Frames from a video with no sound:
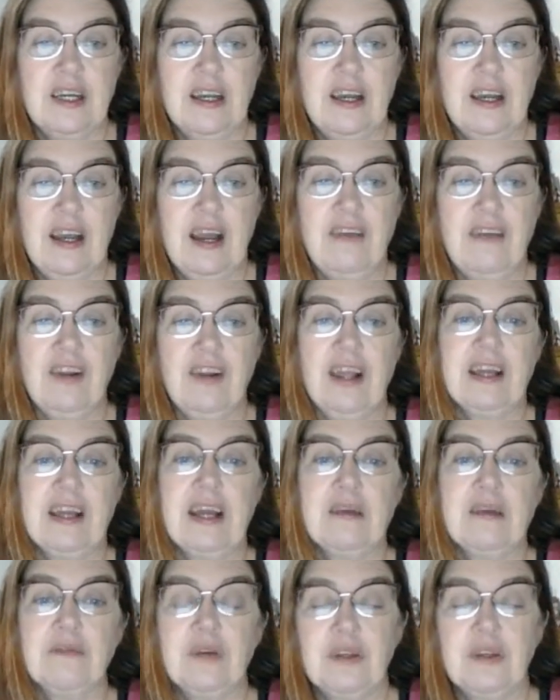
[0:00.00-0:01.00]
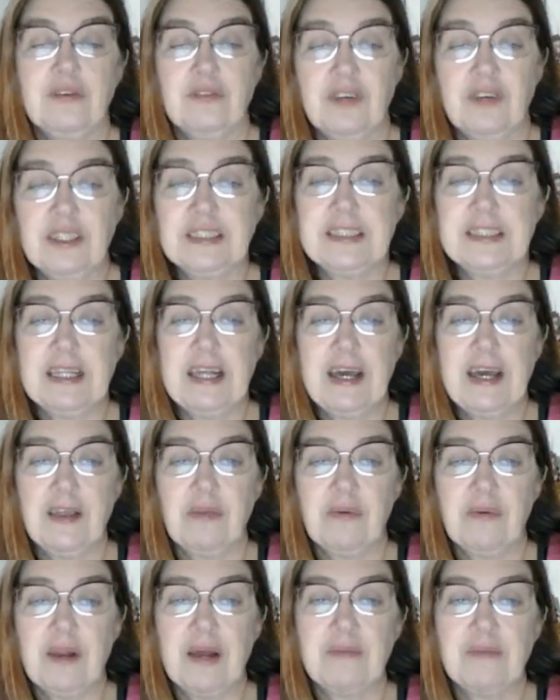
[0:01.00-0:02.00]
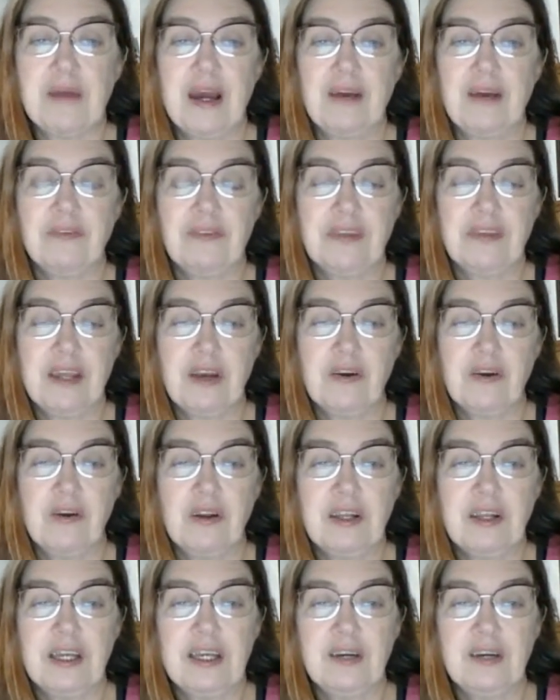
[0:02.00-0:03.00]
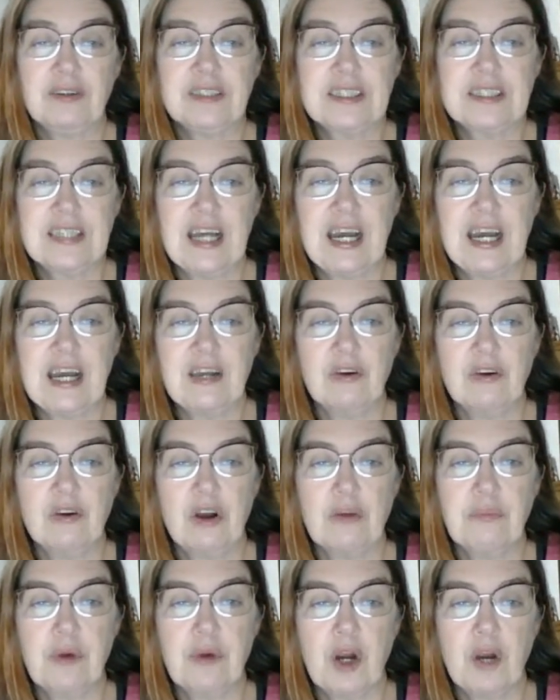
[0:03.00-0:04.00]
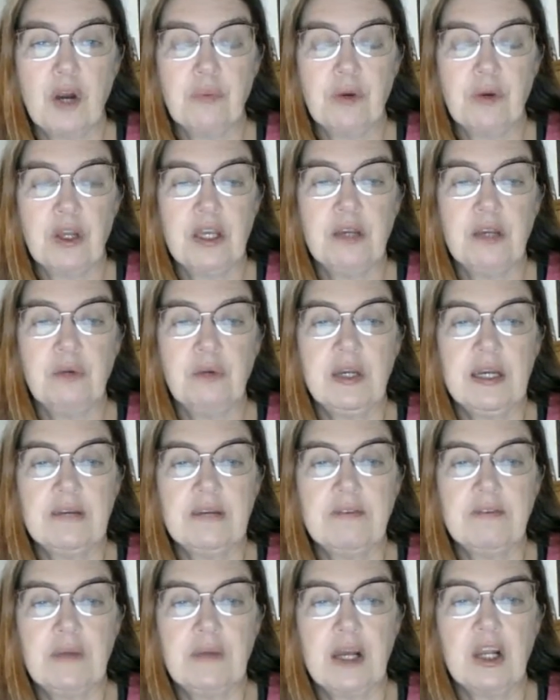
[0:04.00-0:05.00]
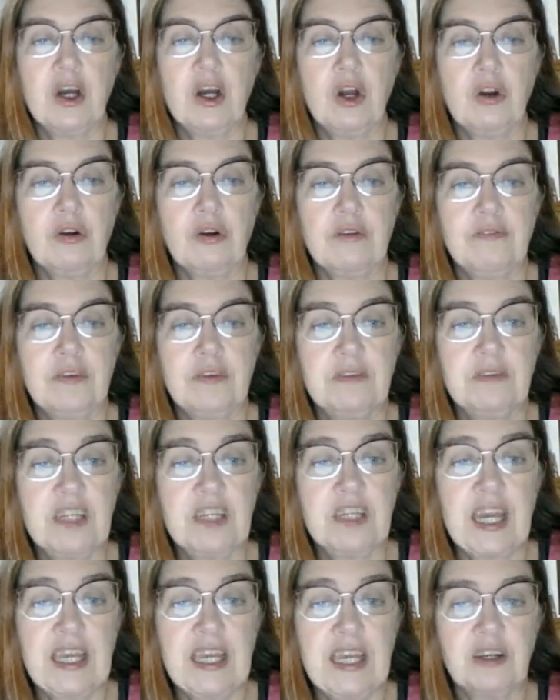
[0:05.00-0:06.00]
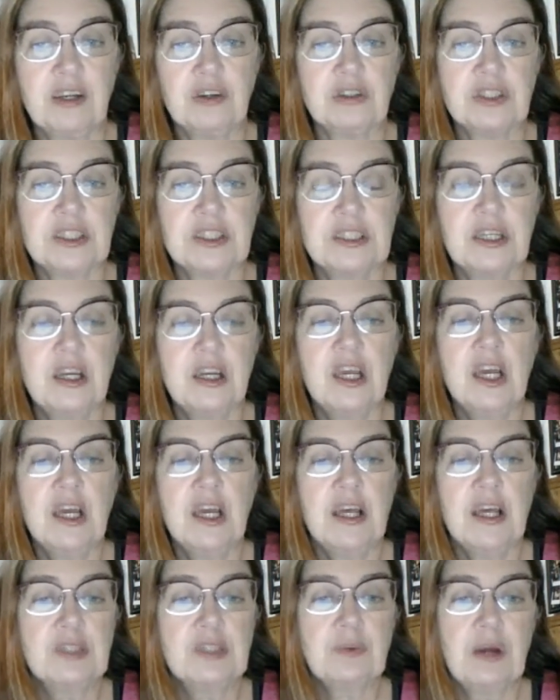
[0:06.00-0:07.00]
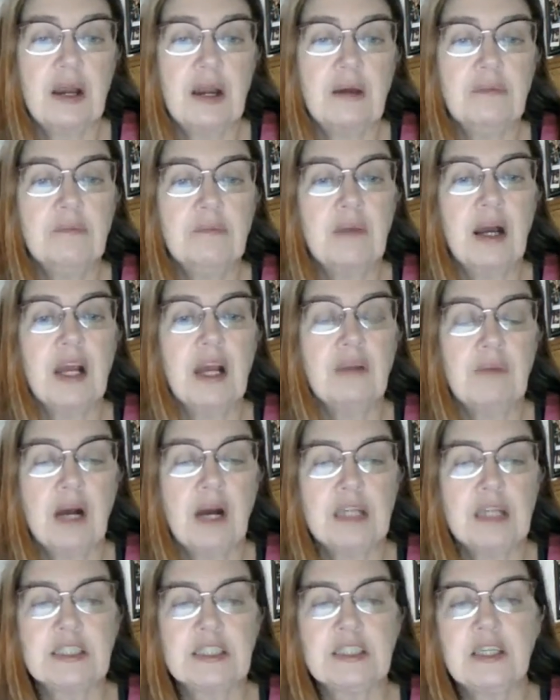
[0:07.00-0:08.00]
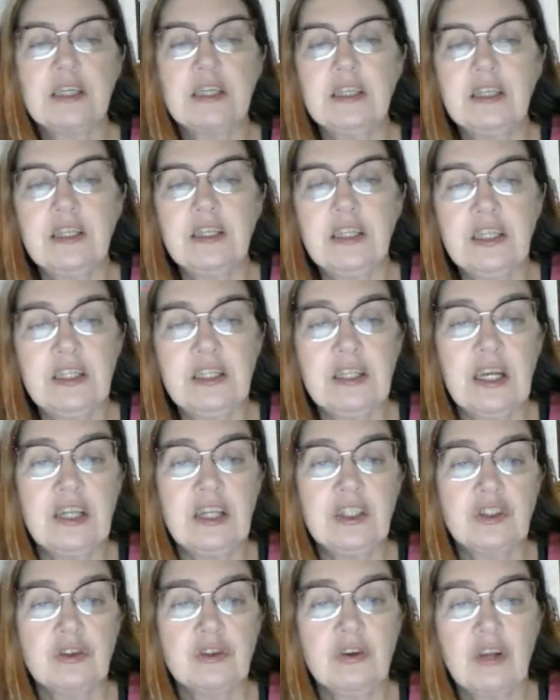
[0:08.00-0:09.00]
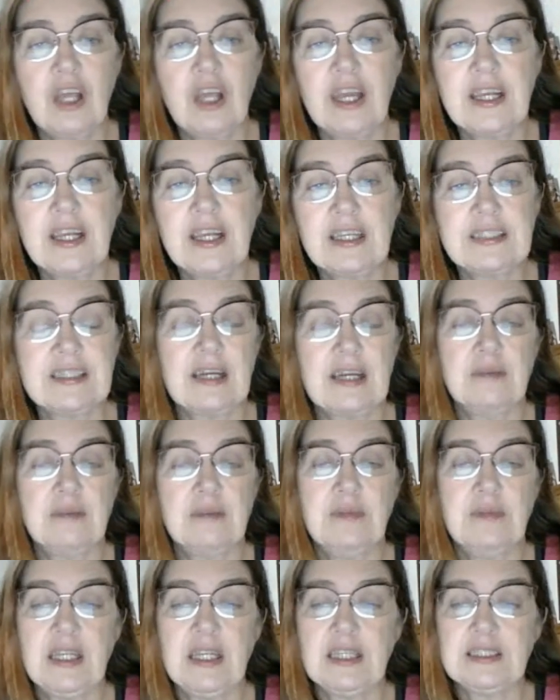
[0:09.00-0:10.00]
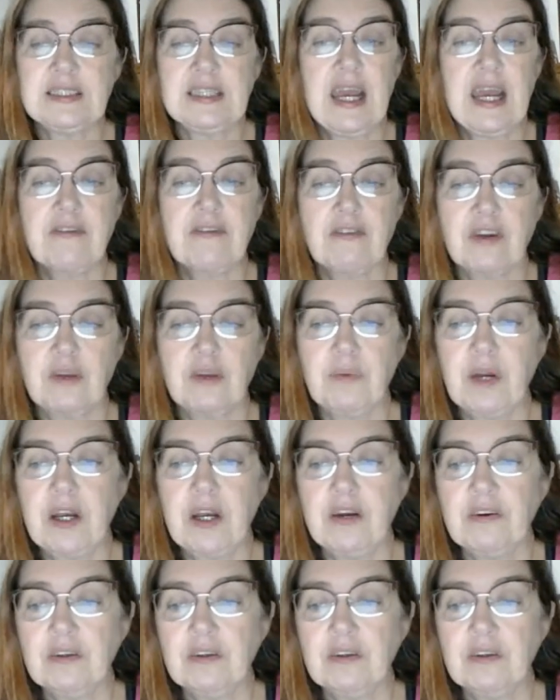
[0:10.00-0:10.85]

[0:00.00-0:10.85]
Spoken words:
I feel like I'm going to freeze to death when I'm out there on a hillside on our property. We have about 150 acres. That's why my moss is not in any danger or lichens. I mean, it's everywhere.